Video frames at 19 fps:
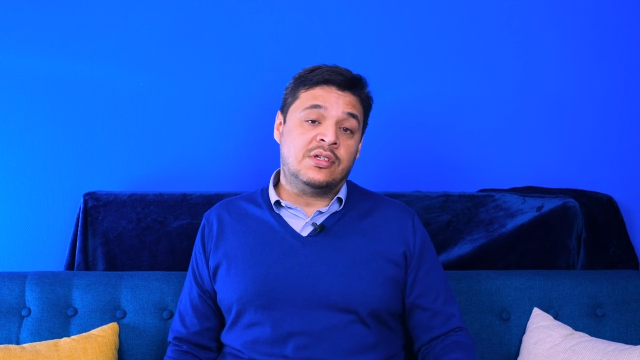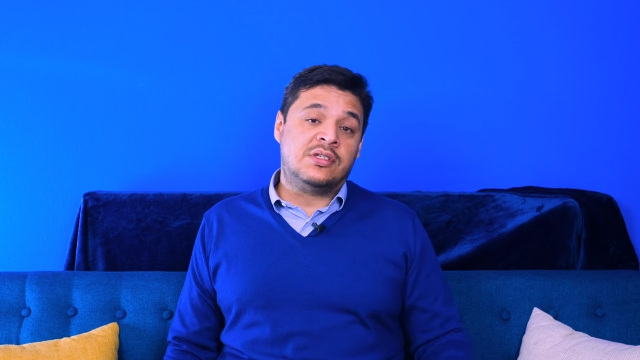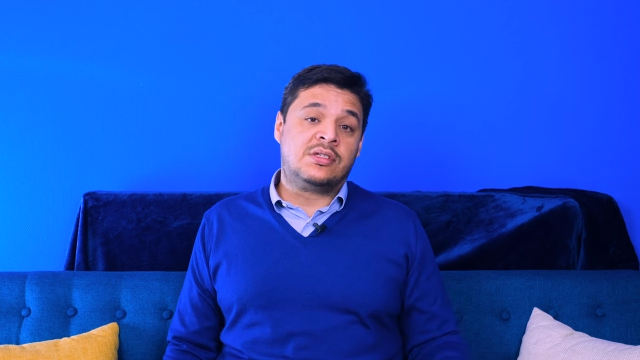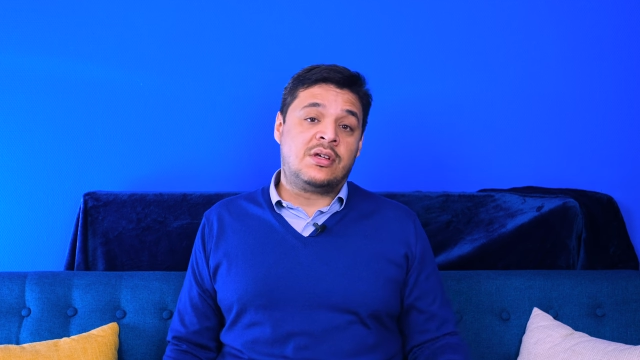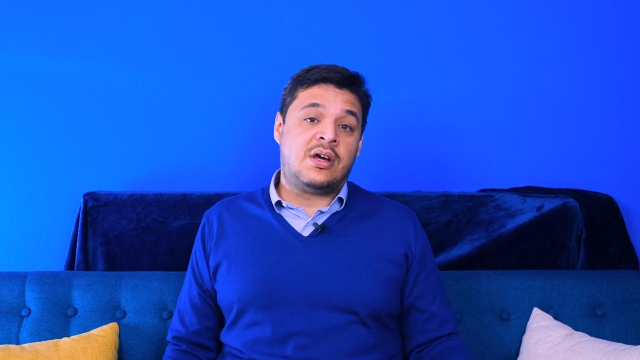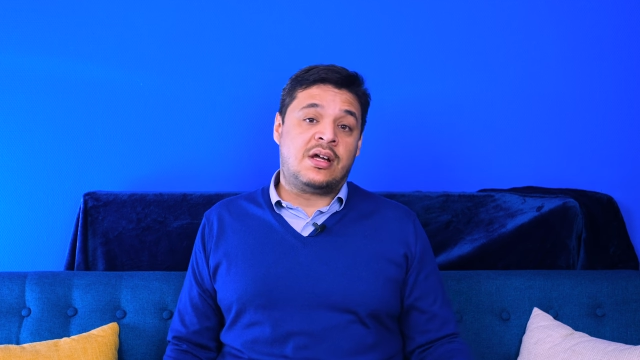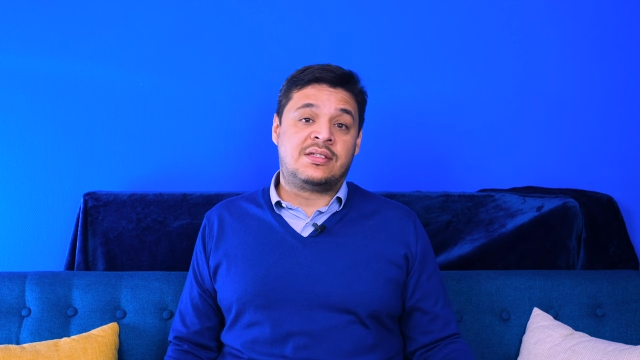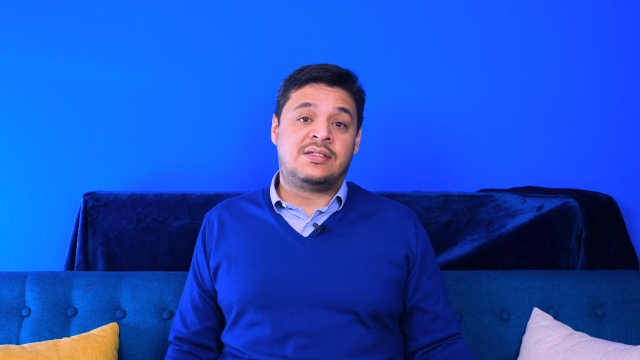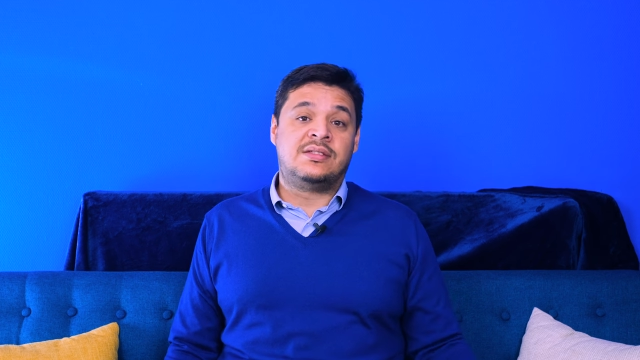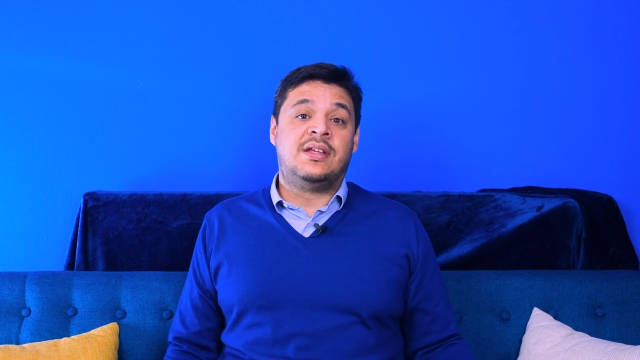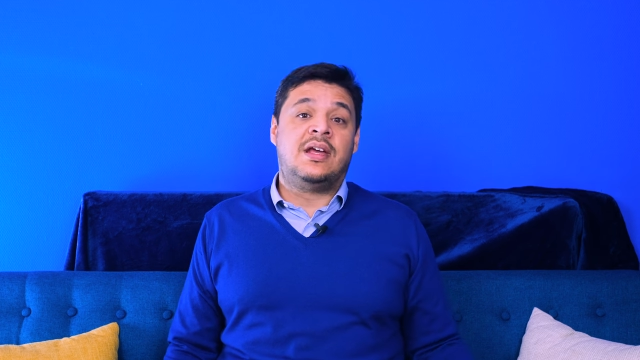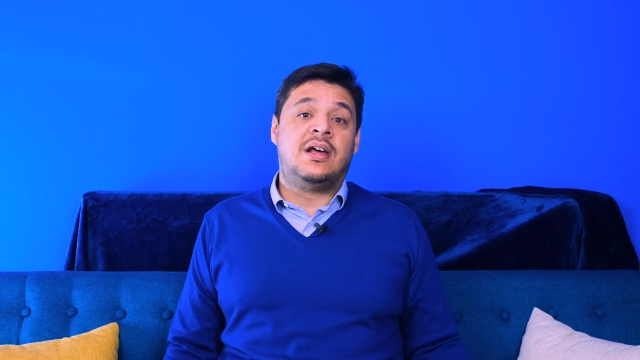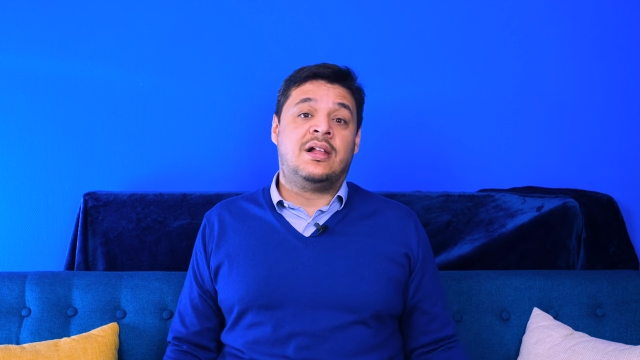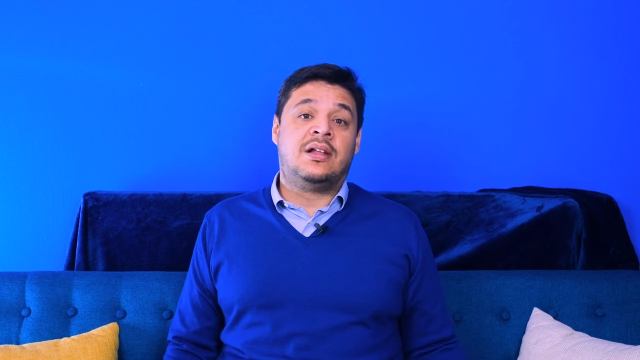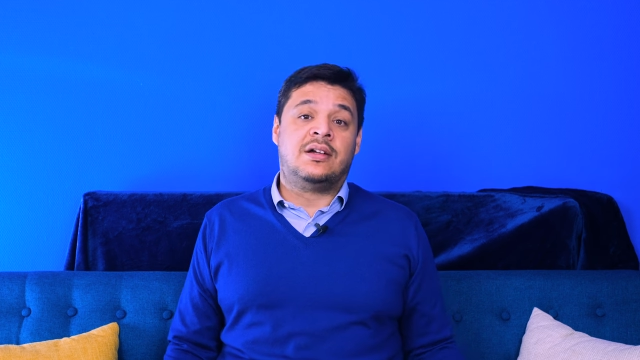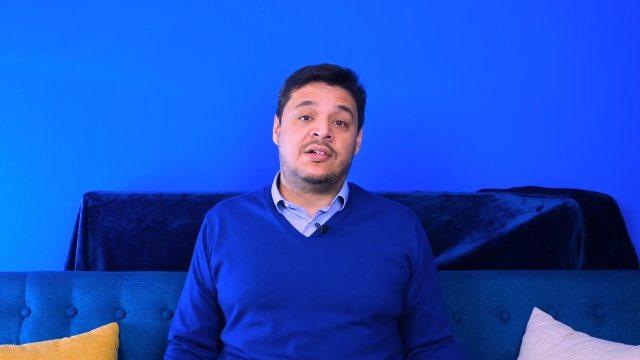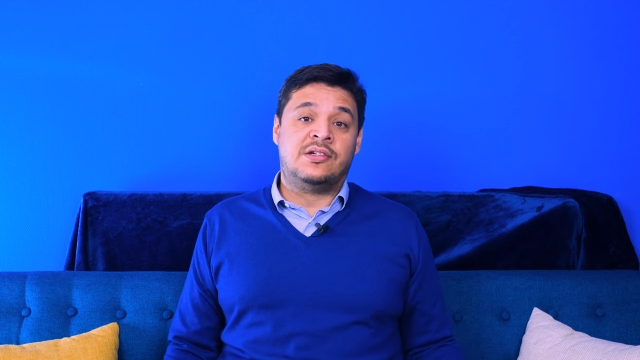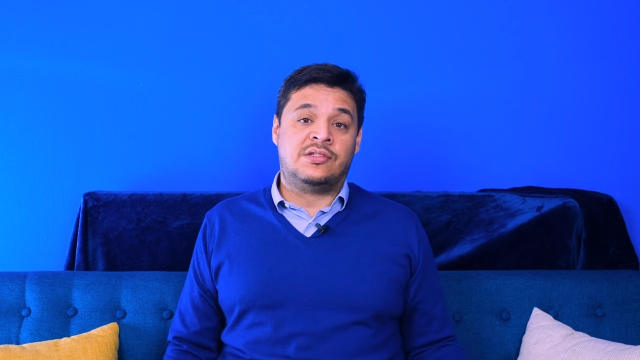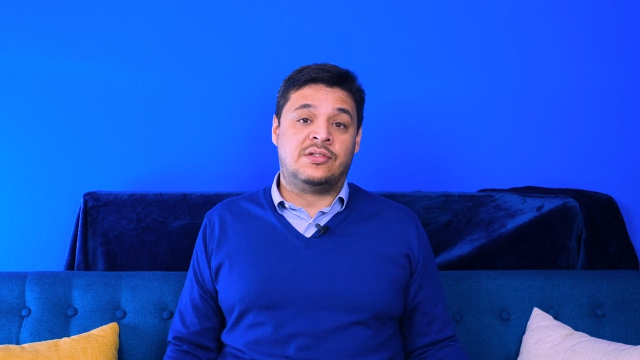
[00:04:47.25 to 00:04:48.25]

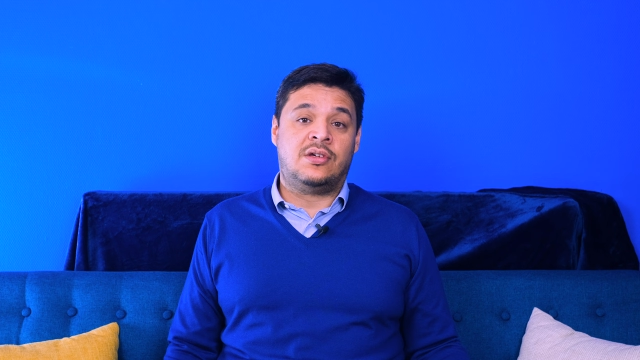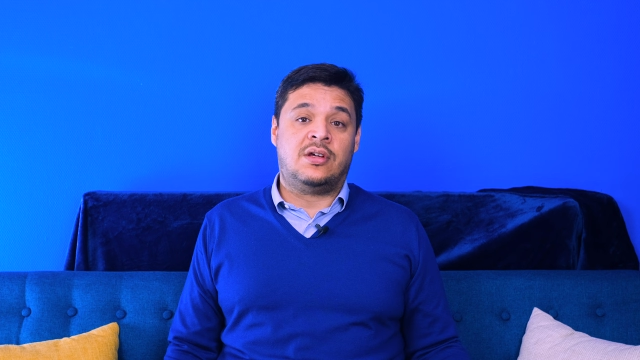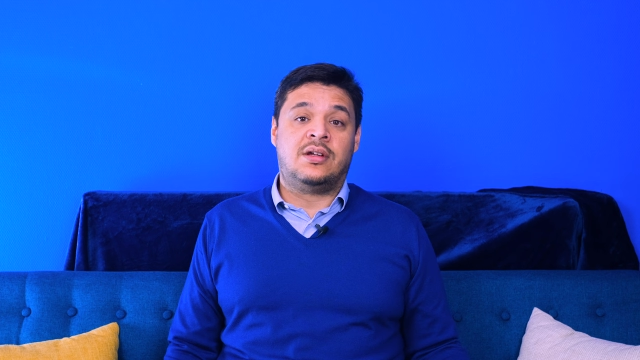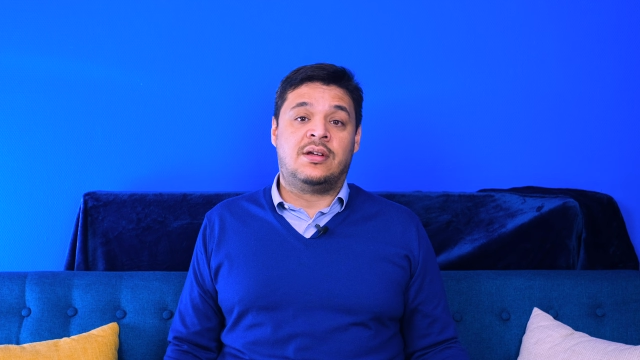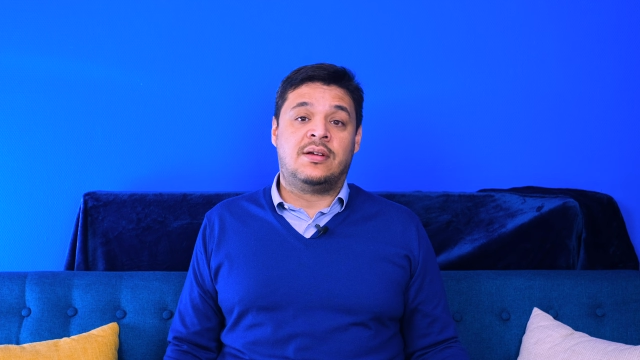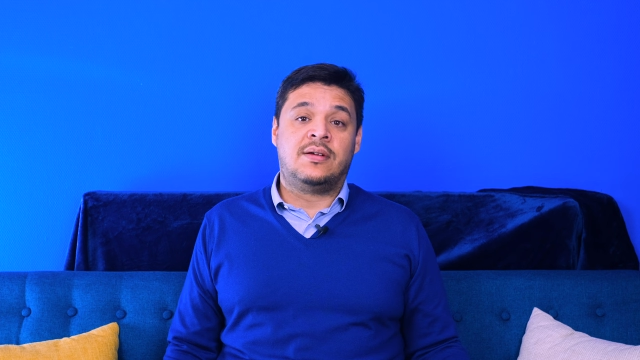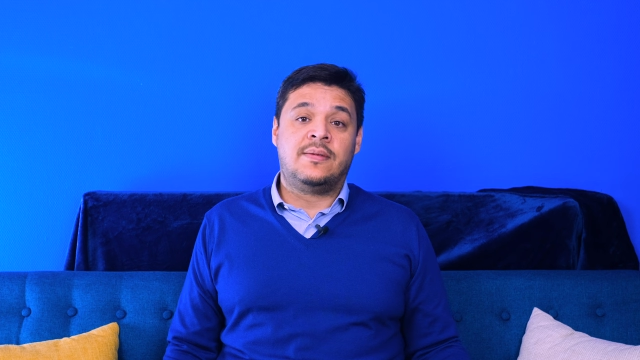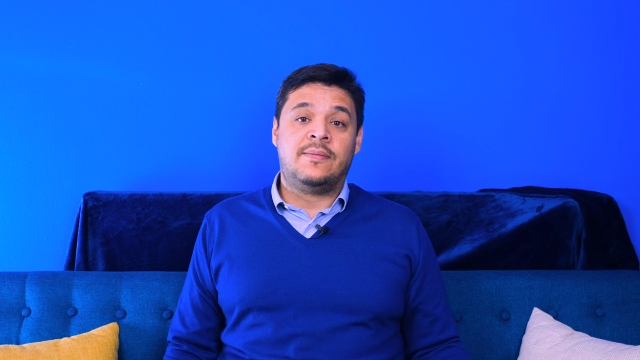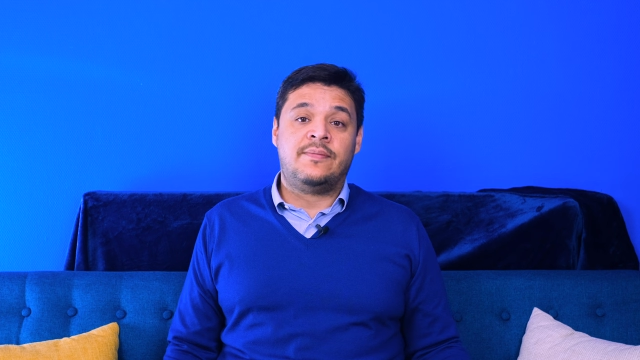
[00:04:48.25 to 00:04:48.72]
Scottsdale, Arizona.